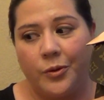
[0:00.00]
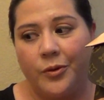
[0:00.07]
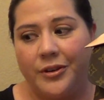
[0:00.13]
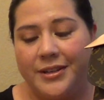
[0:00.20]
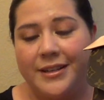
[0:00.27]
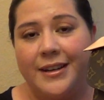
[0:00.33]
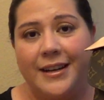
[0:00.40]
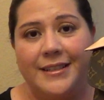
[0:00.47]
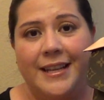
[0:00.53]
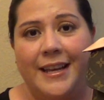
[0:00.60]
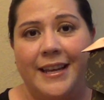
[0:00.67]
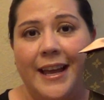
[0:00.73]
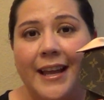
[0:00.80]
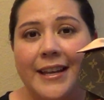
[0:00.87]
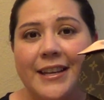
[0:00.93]
nor did I
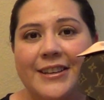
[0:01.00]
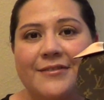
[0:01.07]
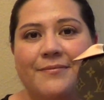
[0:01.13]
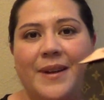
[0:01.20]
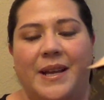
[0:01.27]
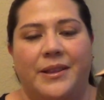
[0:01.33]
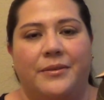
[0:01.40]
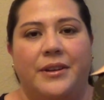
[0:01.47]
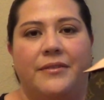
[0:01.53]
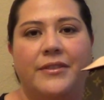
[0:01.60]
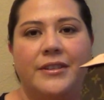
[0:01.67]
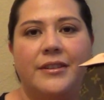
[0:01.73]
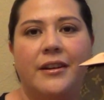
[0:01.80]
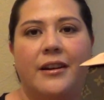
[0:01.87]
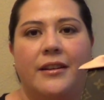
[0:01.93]
take any of my
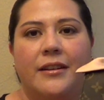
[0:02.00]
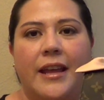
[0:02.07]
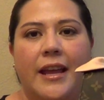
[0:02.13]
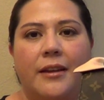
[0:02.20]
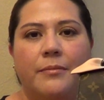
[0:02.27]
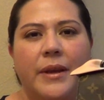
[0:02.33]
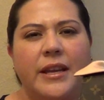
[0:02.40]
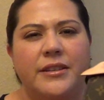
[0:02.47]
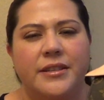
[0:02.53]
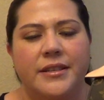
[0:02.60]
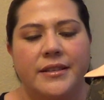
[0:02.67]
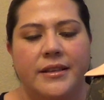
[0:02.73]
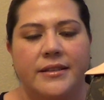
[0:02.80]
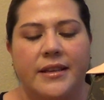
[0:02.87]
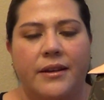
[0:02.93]
Louis Vuitton
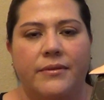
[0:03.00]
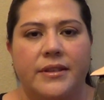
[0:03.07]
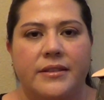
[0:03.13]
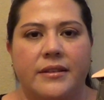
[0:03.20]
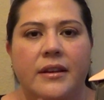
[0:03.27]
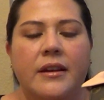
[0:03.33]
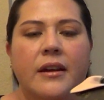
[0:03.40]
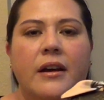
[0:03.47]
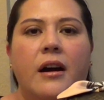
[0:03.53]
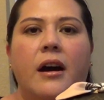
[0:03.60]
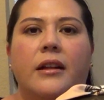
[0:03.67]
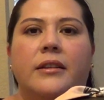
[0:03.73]
handbags, just because I was